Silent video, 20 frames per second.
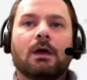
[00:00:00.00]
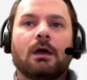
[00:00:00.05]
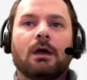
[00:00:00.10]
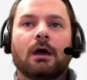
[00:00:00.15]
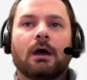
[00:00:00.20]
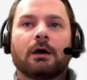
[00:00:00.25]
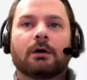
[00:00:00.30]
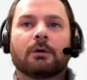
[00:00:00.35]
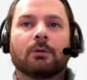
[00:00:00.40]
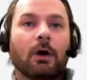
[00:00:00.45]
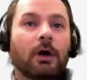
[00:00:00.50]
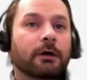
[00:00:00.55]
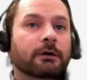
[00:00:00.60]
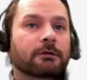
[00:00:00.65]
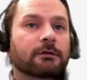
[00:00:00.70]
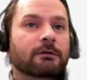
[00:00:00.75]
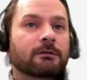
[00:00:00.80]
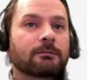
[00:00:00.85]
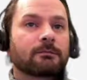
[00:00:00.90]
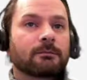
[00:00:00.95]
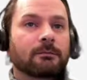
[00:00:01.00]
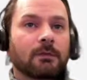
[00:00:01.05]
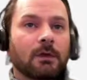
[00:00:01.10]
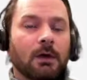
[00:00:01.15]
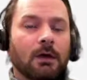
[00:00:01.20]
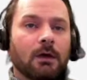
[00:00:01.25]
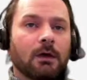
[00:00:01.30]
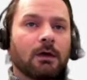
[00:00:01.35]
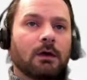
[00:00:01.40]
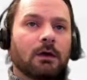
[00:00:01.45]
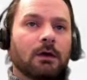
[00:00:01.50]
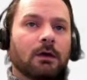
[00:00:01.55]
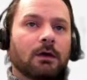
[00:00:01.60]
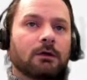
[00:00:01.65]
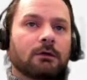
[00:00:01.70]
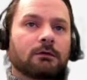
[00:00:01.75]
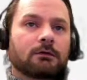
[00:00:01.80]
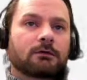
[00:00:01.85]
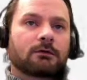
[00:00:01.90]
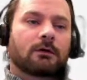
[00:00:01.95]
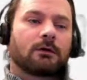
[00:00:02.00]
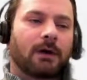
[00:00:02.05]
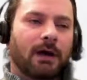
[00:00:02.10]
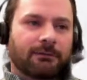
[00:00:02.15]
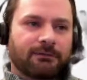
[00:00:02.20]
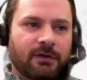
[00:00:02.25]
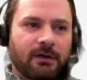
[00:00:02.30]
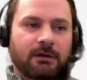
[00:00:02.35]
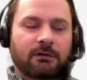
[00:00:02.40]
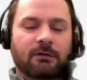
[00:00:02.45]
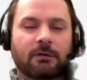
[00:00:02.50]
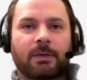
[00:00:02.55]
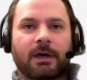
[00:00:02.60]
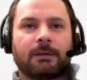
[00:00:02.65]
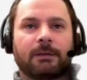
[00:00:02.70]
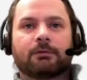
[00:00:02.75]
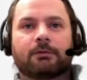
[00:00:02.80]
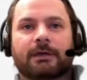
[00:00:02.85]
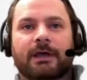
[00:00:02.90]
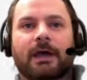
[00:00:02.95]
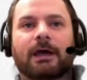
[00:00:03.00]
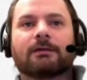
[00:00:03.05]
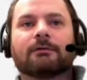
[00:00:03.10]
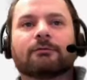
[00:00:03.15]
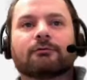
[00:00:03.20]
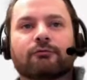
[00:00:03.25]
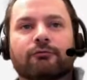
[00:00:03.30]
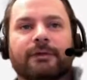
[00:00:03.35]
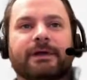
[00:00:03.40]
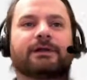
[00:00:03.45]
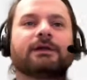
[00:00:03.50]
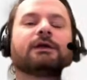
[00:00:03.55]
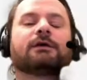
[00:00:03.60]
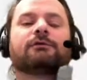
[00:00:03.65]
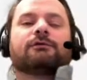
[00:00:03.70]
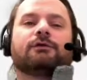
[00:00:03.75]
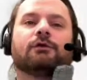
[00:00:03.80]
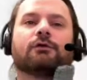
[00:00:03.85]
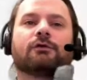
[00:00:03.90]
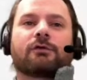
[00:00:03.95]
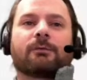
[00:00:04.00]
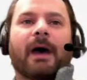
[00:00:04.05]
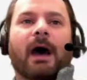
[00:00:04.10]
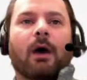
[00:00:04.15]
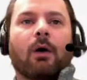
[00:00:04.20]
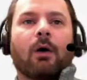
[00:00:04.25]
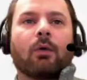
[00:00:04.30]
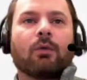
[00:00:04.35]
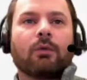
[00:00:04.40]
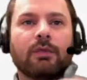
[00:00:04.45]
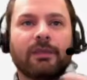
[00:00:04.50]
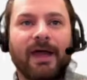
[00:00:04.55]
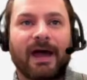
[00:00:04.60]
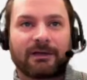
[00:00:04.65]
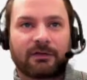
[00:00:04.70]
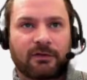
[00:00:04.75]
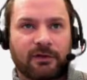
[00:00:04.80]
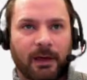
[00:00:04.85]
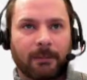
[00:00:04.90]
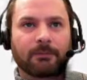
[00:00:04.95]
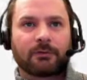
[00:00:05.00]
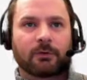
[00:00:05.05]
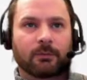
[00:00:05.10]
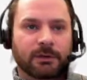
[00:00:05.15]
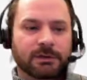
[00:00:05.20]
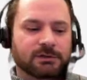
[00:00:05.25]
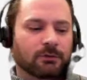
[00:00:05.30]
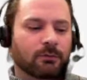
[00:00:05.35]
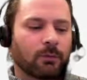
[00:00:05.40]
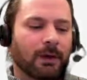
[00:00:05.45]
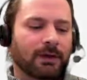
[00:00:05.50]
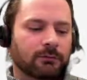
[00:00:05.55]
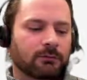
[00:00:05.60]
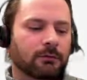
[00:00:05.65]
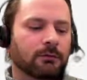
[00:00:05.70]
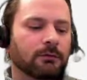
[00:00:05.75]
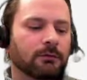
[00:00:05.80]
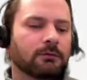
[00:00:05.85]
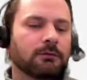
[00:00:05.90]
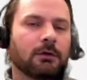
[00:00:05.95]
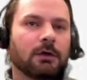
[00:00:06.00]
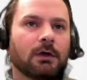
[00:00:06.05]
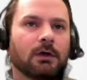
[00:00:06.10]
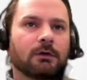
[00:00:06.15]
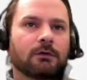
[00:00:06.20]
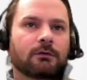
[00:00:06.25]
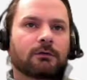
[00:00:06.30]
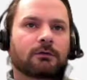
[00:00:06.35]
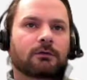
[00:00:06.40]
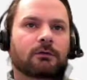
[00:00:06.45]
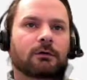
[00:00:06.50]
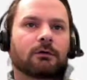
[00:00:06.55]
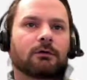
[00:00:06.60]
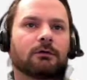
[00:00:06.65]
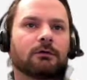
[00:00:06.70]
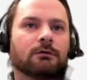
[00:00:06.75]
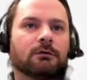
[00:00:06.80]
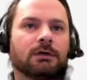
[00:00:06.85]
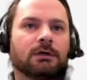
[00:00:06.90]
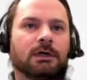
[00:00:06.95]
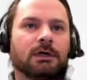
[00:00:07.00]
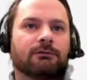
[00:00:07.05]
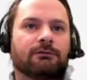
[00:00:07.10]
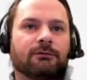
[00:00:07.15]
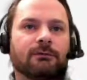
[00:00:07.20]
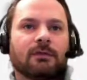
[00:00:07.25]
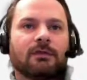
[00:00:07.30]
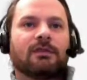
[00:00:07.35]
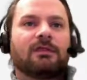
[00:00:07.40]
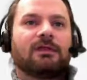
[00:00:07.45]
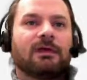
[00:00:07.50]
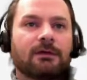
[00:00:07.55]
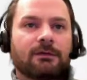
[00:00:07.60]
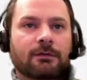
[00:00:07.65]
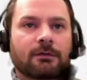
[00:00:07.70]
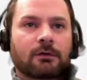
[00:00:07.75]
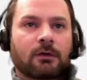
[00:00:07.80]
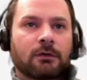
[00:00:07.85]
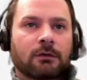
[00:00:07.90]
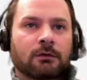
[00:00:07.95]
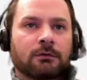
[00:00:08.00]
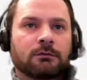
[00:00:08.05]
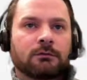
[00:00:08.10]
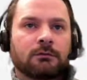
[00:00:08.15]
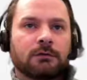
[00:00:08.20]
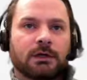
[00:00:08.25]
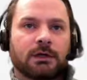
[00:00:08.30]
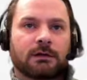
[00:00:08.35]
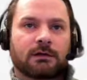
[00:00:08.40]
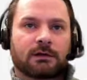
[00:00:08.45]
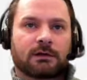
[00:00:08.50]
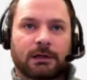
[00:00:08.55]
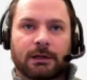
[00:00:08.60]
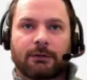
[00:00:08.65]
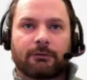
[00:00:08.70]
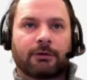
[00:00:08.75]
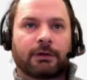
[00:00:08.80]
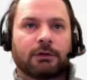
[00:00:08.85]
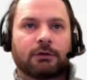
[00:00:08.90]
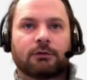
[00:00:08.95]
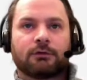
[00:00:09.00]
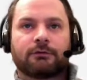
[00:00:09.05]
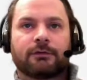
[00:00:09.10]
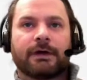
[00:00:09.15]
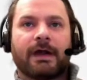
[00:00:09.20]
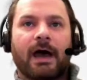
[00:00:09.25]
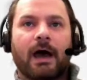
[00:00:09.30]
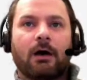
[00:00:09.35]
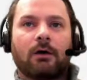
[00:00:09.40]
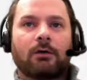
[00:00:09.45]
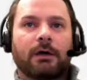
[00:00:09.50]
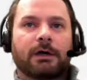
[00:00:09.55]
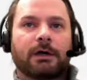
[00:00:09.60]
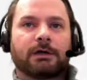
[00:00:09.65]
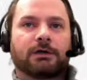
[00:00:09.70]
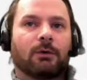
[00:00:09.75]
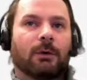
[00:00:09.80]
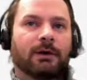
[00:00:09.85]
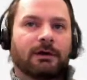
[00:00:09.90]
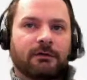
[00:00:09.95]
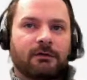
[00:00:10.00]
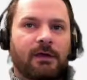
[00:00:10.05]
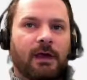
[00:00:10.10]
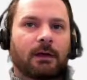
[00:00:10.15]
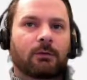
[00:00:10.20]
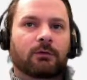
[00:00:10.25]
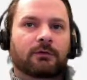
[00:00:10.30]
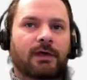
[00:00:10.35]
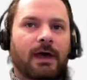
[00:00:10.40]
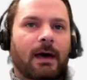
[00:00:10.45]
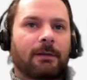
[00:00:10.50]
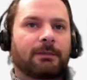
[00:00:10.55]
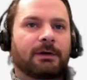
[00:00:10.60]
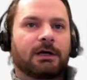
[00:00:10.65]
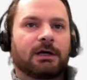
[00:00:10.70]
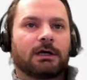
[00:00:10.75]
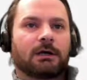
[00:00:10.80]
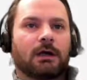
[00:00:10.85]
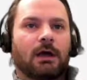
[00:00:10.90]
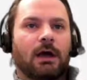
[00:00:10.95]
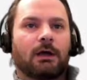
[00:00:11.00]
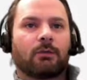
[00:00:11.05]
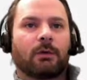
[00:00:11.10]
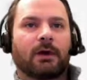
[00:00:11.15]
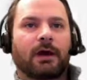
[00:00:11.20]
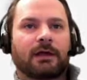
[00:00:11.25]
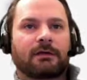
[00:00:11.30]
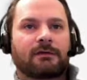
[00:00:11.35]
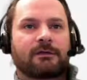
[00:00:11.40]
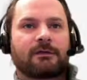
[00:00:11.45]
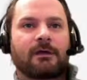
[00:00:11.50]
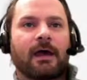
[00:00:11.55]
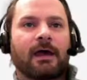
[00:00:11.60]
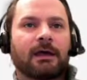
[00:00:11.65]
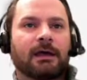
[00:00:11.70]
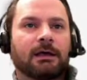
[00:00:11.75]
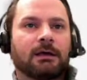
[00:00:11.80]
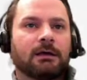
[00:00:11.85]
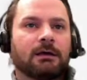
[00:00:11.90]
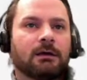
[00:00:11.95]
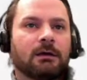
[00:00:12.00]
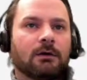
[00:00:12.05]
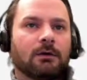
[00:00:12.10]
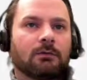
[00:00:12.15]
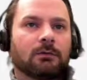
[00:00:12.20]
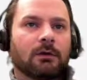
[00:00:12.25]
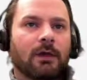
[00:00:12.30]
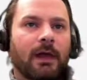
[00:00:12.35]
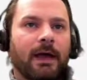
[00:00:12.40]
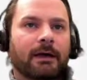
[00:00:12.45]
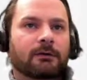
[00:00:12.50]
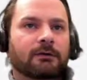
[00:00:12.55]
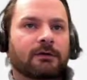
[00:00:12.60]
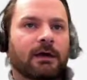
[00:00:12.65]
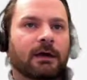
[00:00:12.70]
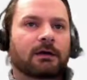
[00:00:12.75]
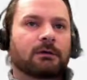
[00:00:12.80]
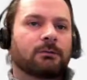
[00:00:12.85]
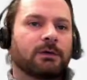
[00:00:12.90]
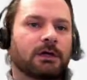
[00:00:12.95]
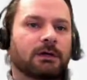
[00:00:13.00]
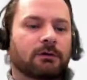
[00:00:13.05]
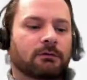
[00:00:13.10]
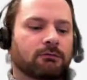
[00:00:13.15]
And it works. So I've seen some people get really confused about that step that we just went through. So if this code is clearer to you for now, and you understand what's happening, and when I say, well, hang on a second, we can just